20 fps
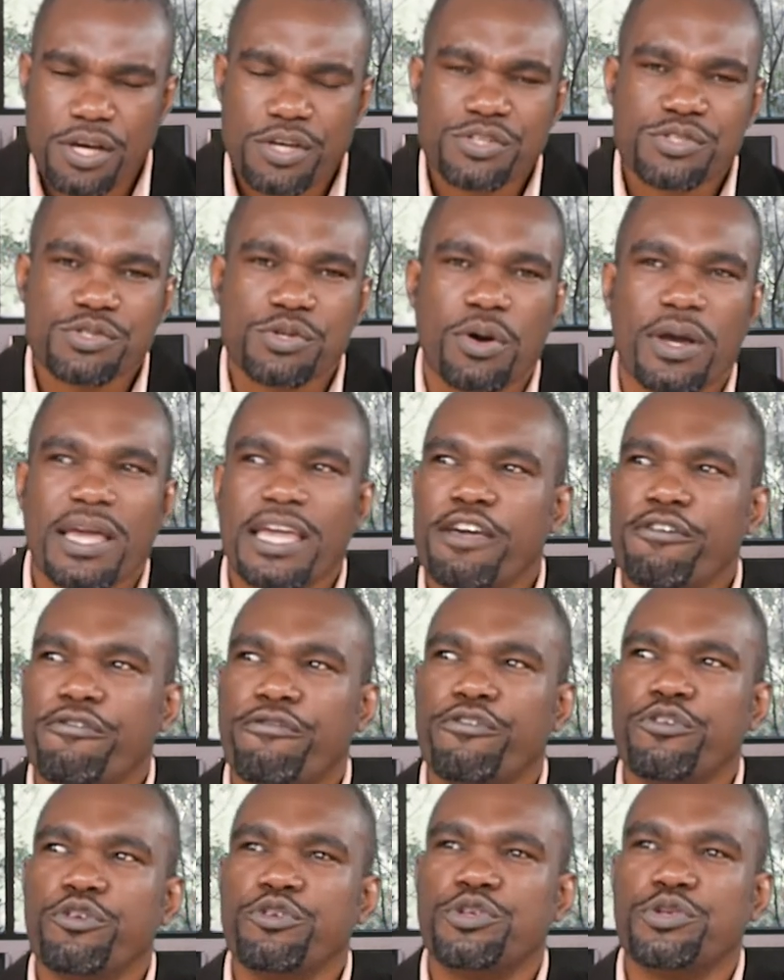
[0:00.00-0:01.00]
So
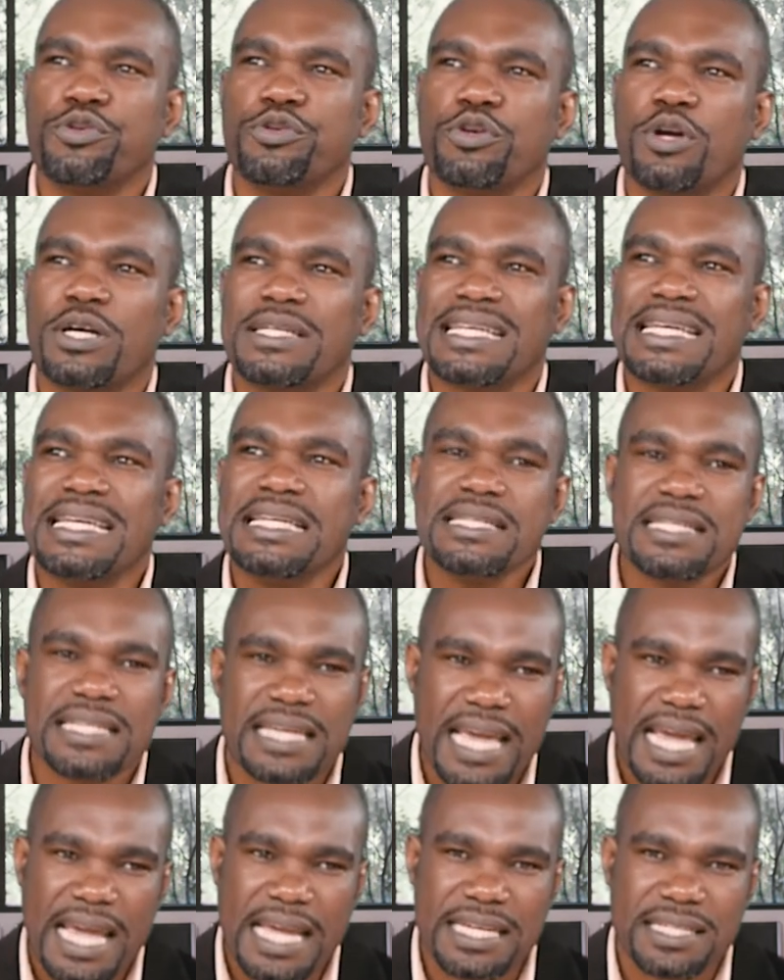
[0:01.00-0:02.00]
if you do not
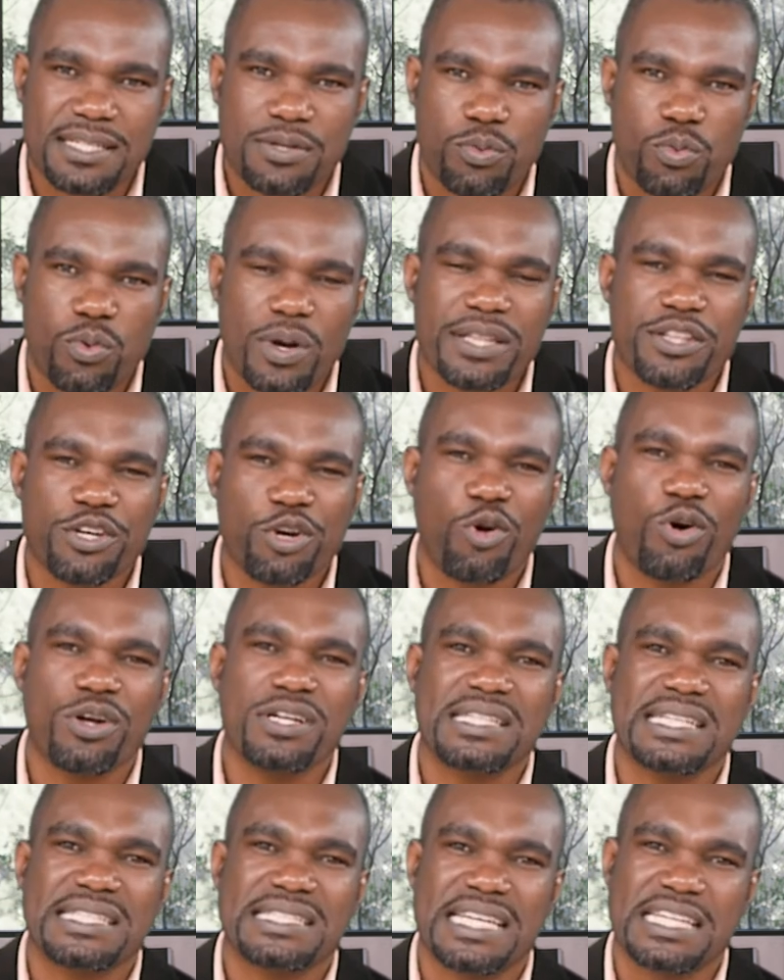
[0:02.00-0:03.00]
indicate when the
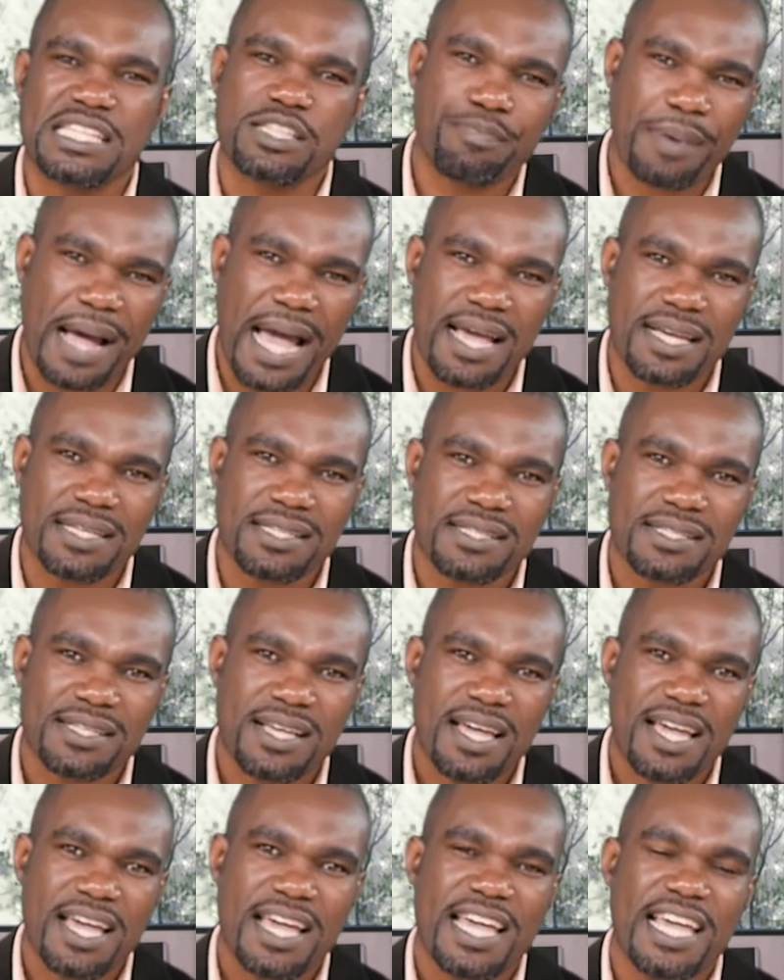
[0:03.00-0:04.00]
contract expires,
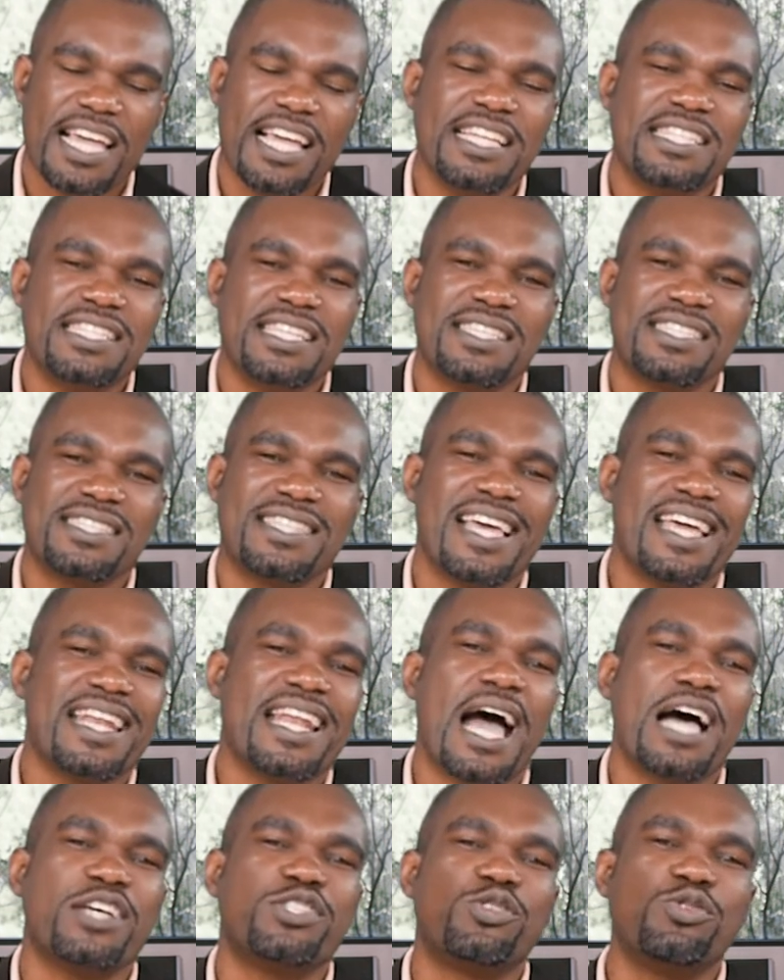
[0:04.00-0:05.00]
it is
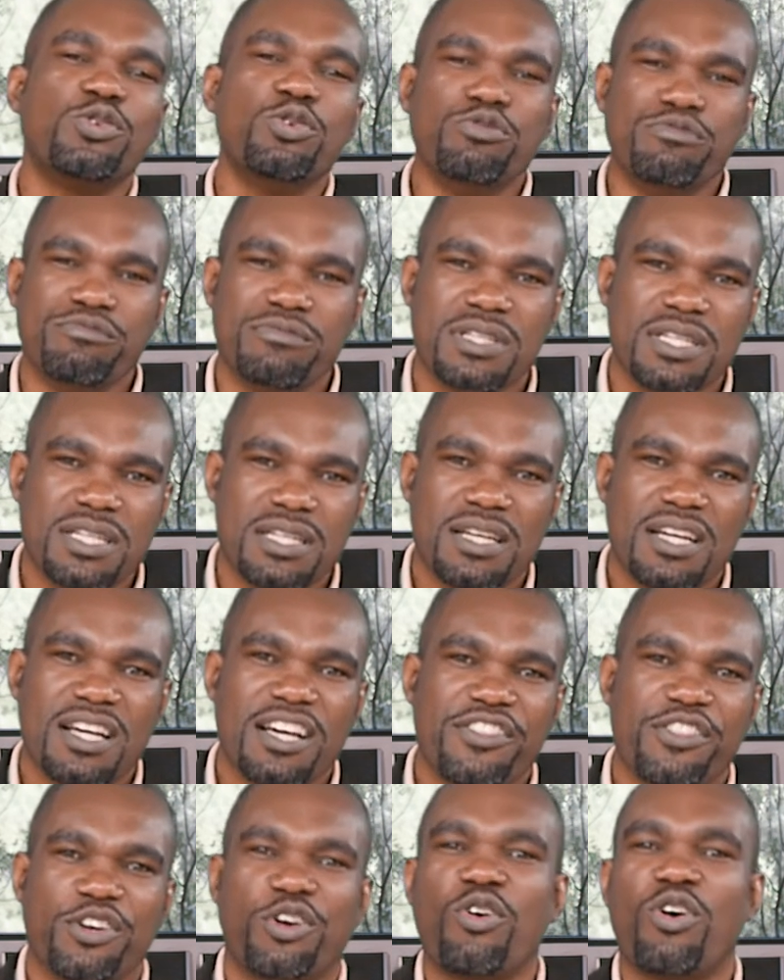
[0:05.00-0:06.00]
then assumed
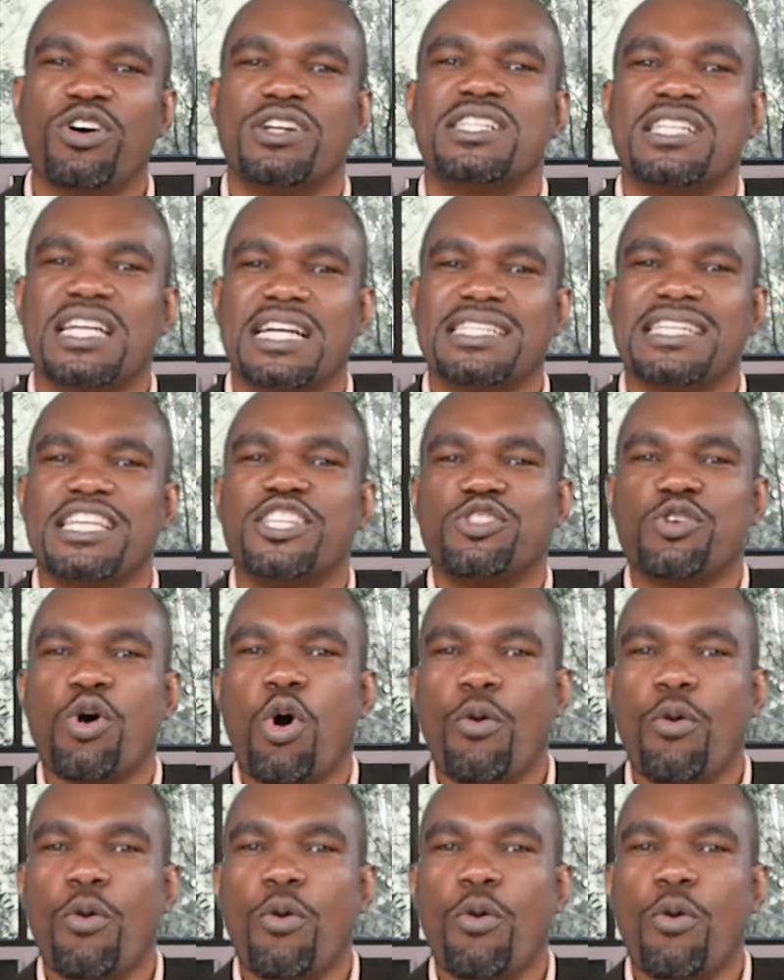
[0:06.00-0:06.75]
the contract is